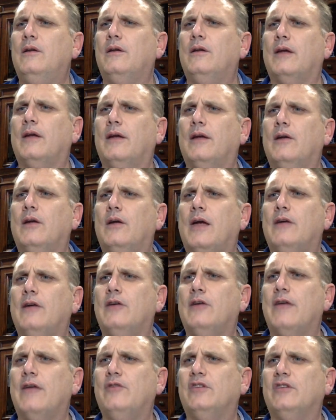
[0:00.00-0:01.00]
Okay,
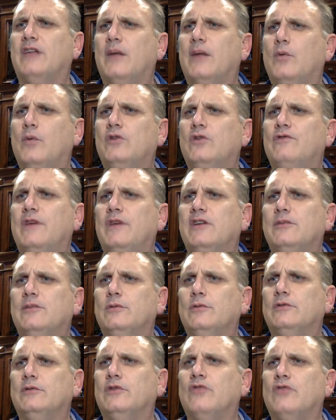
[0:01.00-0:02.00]
have you decided which
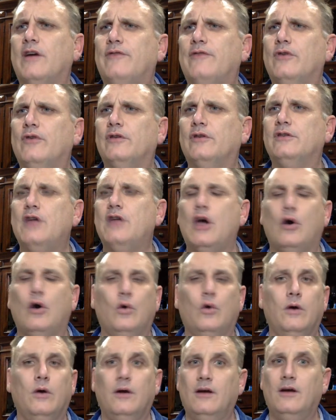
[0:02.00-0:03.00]
vegetables to try first?
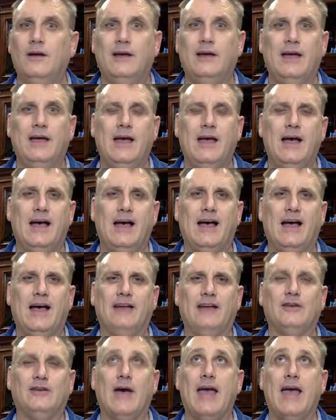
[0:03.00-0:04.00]
No.
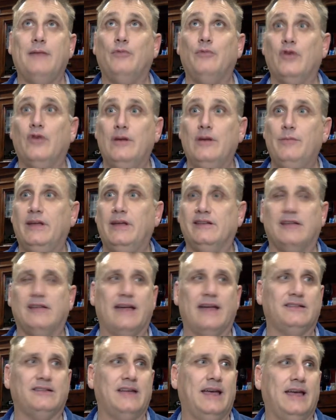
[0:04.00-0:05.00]
So I had green beans
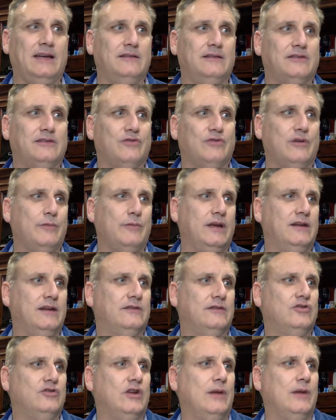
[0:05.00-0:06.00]
last night, string
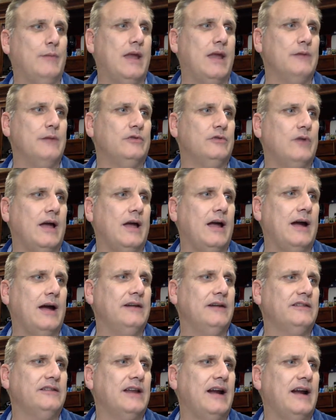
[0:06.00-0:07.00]
beans. Janine made them, so
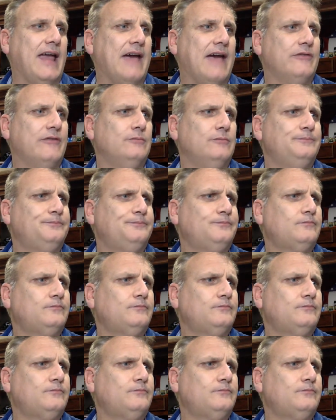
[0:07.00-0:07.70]
I decided to have them.